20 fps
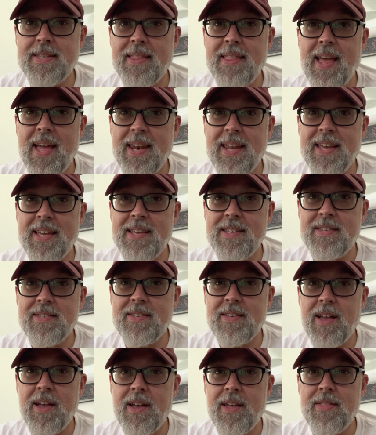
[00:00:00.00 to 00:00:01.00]
and that is
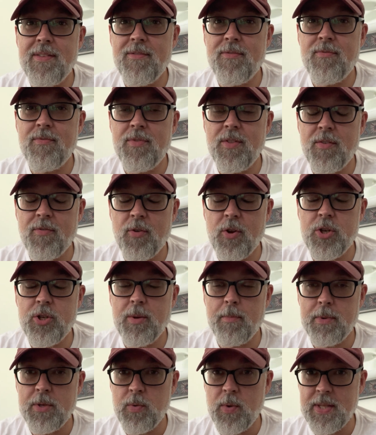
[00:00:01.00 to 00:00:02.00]
the
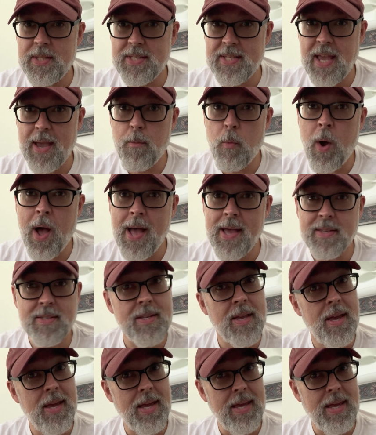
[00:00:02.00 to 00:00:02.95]
friendship between Samwise